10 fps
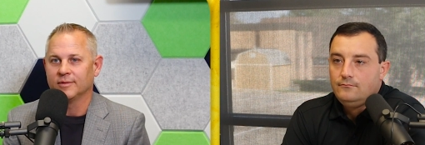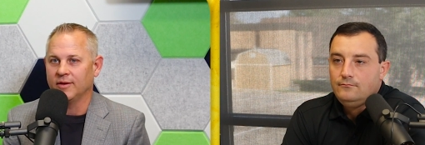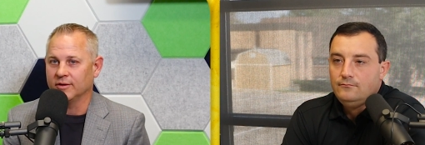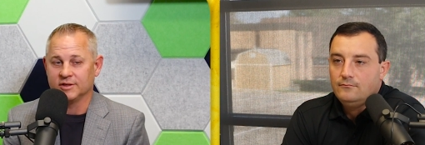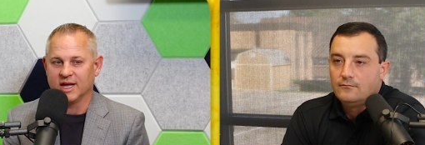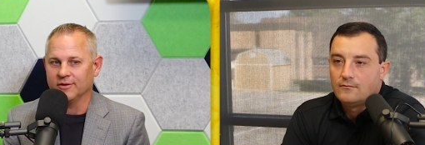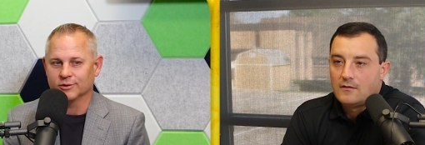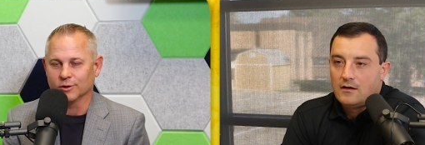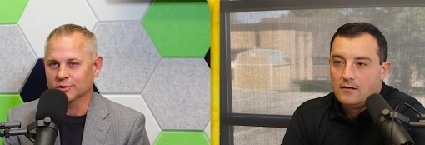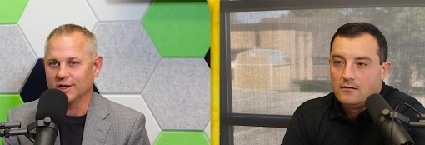Speaker 1: And they're getting their
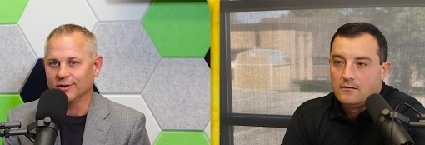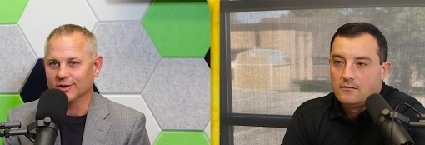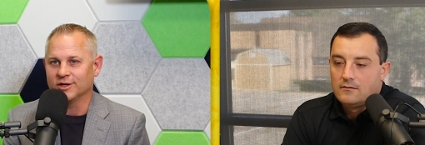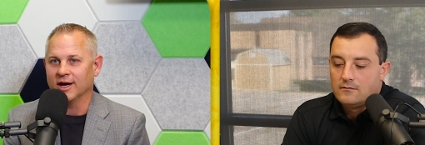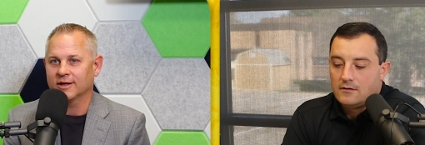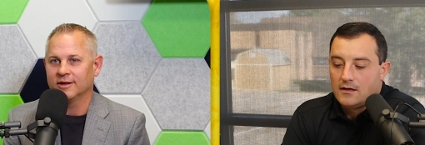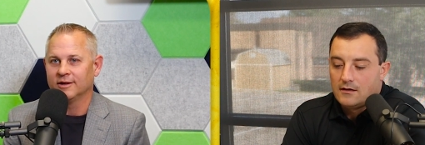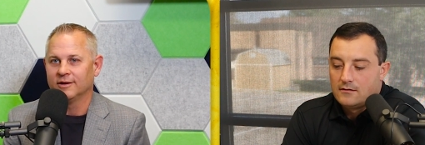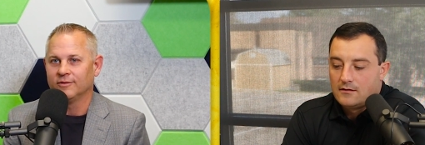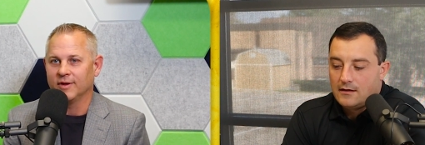social security check. Yeah.
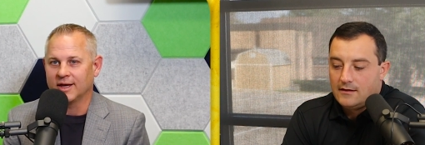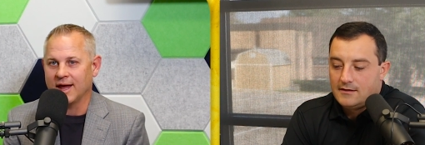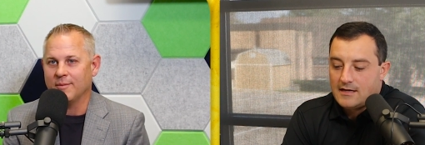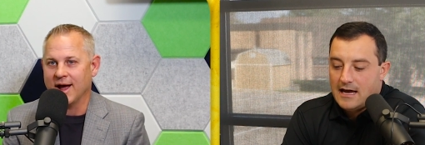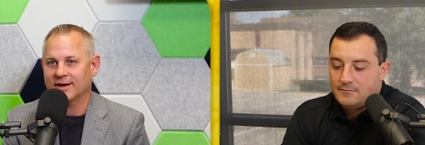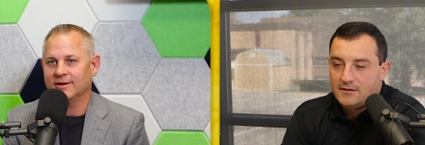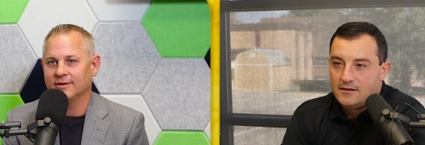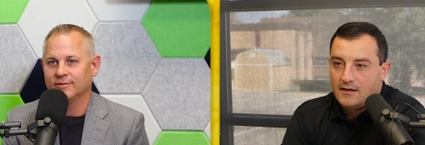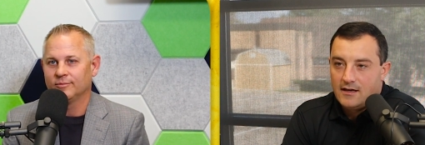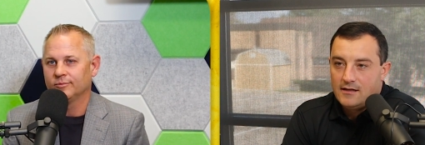They, they, came tapped
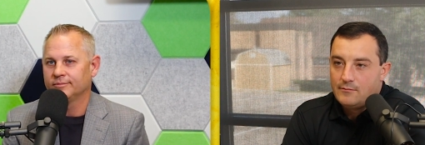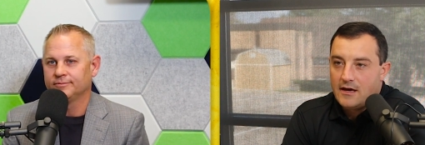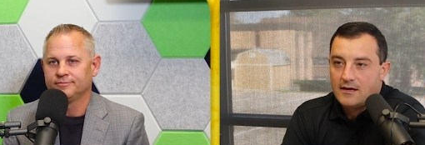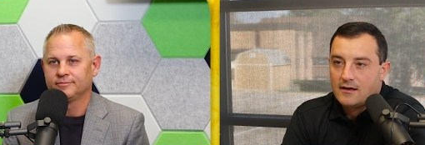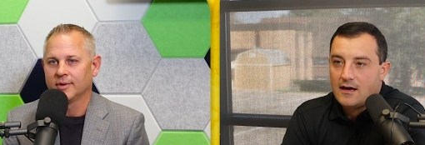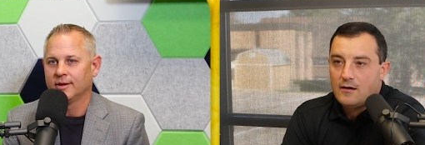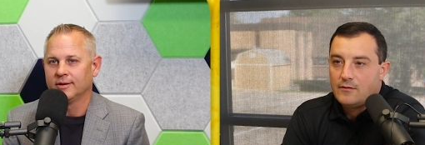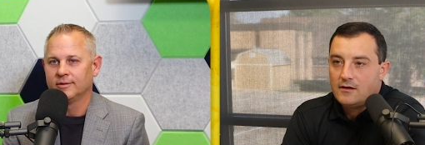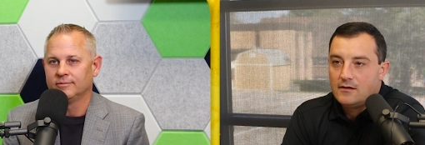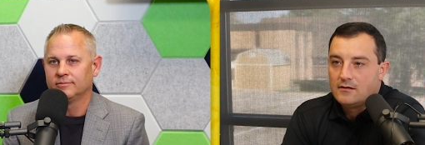
Speaker 2: into any bank account
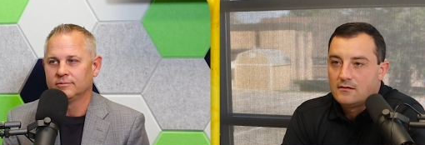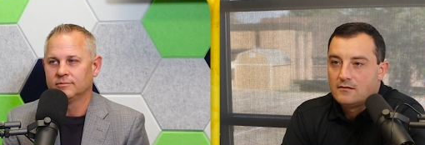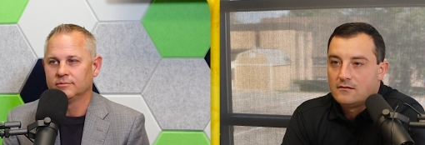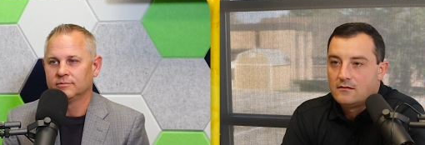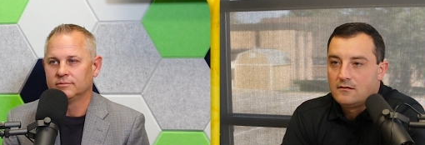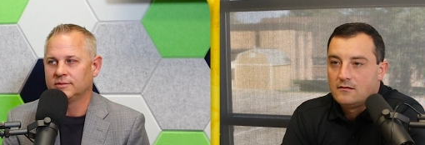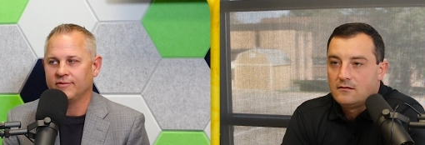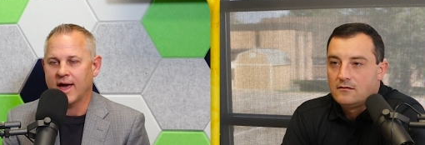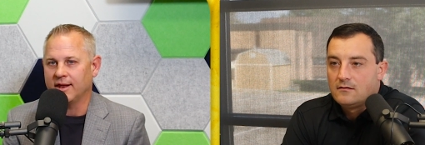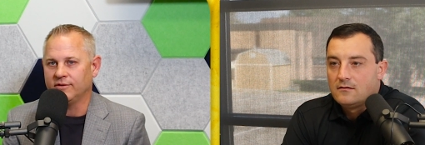money.
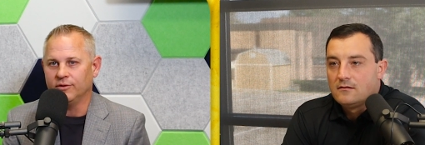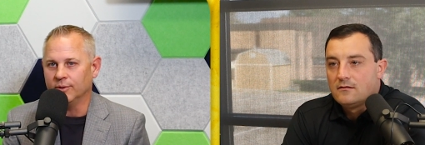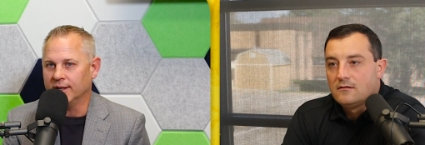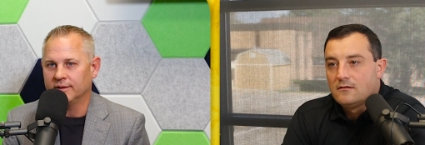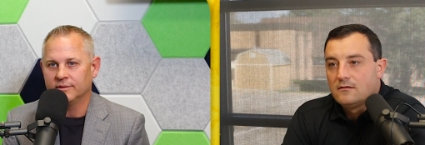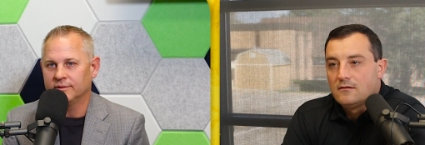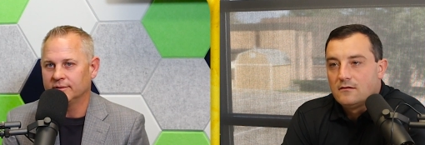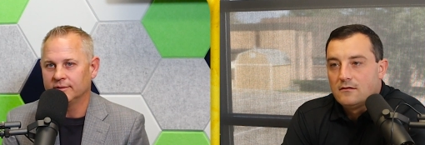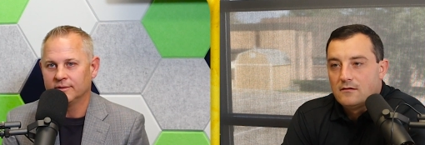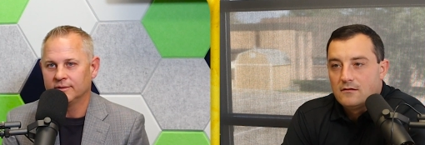
Speaker 1: They've added to it.
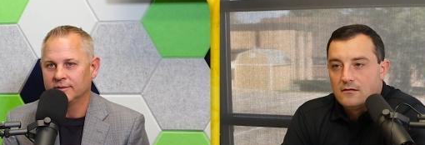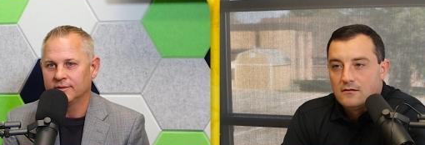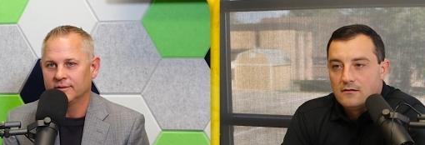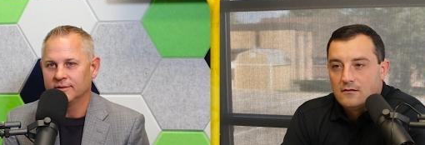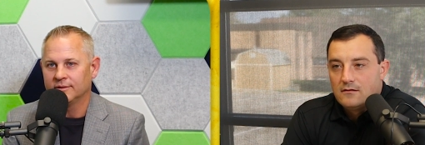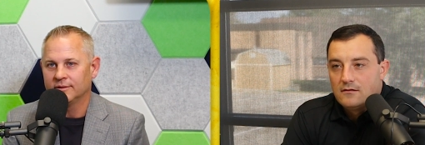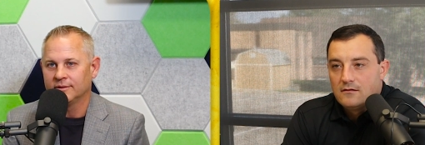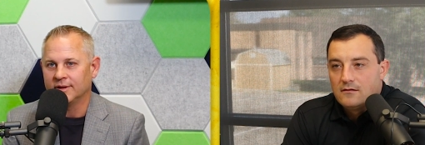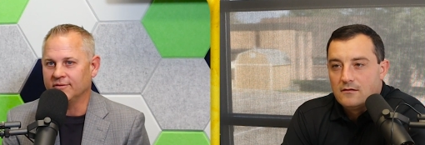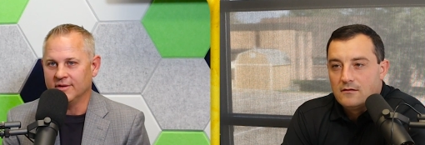
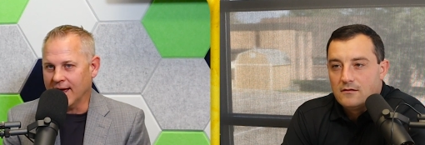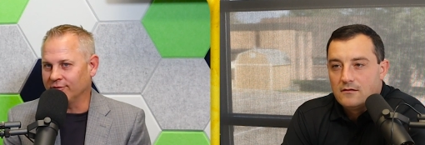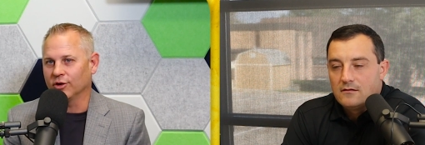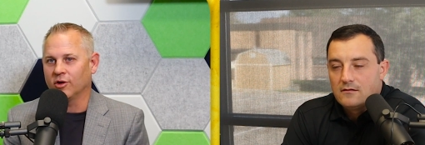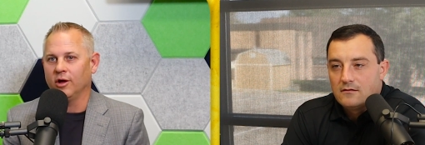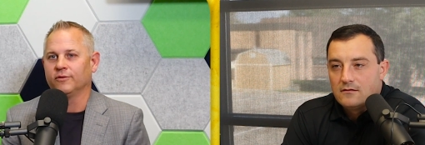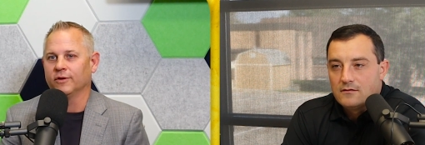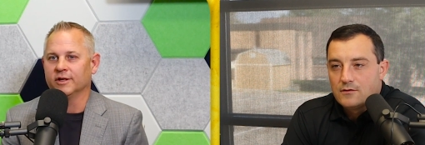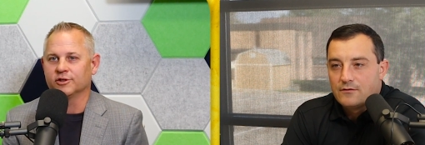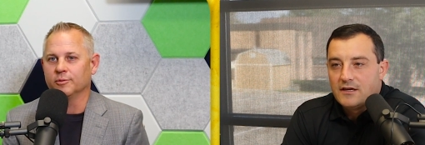They've never called
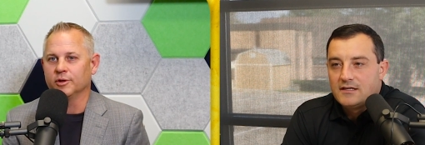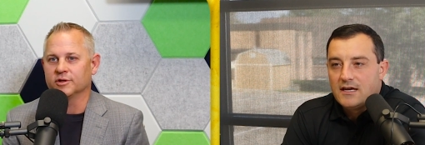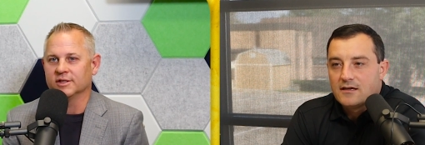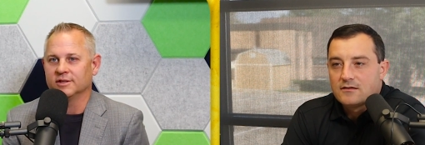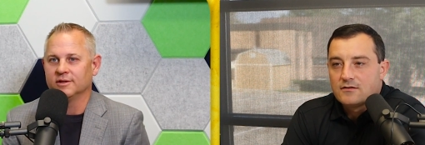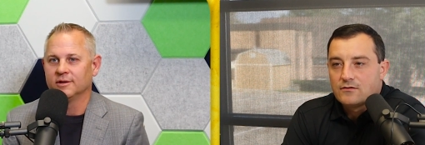for so were they taking